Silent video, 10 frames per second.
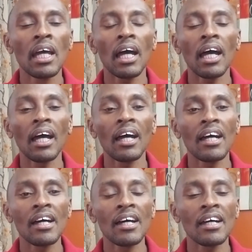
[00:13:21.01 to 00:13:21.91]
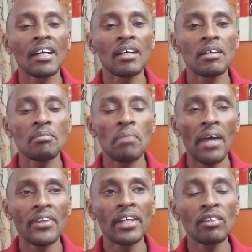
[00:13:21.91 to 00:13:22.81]

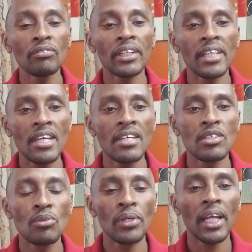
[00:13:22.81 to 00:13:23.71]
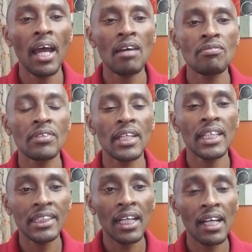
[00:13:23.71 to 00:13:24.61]
at the end of the day, you will have
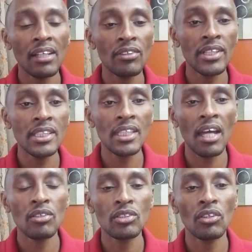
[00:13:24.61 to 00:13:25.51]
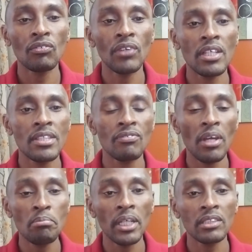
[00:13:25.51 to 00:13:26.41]
lesser calories out of the
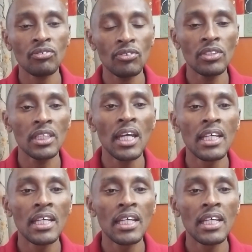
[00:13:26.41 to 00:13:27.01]
fibrous food.